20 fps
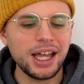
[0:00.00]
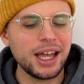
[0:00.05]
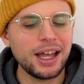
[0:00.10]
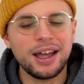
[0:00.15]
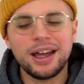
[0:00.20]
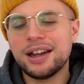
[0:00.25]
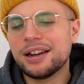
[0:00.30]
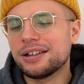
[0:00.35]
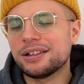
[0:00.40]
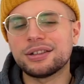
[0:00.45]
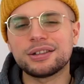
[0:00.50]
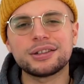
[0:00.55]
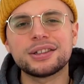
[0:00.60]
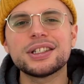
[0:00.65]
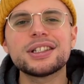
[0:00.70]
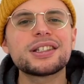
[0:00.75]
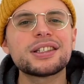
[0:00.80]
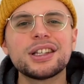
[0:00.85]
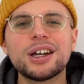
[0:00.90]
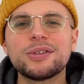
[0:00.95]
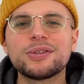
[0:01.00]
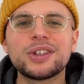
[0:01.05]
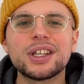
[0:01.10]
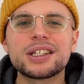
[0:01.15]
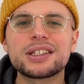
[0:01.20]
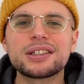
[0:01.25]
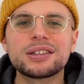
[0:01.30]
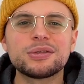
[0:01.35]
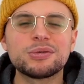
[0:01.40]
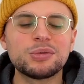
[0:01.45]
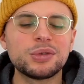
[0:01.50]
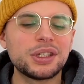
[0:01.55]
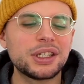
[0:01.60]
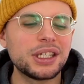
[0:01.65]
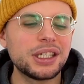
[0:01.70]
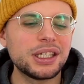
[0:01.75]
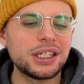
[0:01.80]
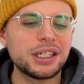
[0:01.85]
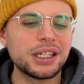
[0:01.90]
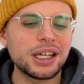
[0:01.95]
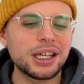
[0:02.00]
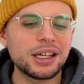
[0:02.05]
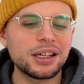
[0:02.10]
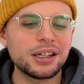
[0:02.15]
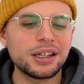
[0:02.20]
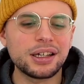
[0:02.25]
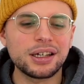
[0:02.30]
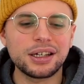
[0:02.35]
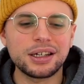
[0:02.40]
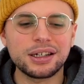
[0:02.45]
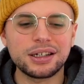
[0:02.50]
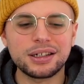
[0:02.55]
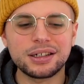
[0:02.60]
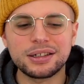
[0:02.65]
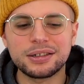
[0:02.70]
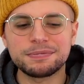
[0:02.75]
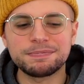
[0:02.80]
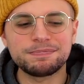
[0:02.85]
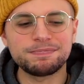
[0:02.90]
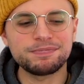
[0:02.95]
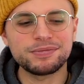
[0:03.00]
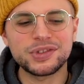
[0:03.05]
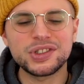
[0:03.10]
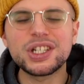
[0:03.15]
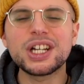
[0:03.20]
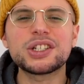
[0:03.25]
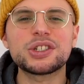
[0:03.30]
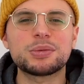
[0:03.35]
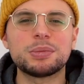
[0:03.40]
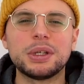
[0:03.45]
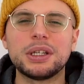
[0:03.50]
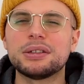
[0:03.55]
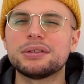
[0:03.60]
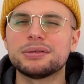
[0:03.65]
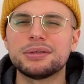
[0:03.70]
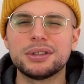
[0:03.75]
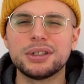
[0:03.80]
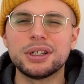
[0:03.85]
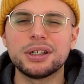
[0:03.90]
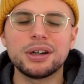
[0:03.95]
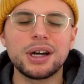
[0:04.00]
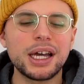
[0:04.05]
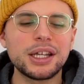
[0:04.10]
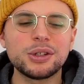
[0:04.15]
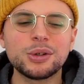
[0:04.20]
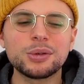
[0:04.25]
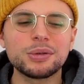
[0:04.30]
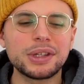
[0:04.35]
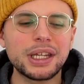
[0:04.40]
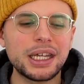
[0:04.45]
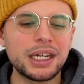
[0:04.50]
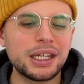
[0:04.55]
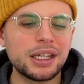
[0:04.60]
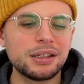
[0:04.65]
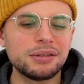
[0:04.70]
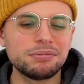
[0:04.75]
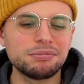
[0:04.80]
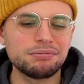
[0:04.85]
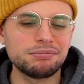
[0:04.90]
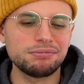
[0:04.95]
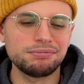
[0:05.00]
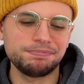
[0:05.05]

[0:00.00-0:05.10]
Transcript: I don't know, this stuff doesn't really touch me, you know. I don't let it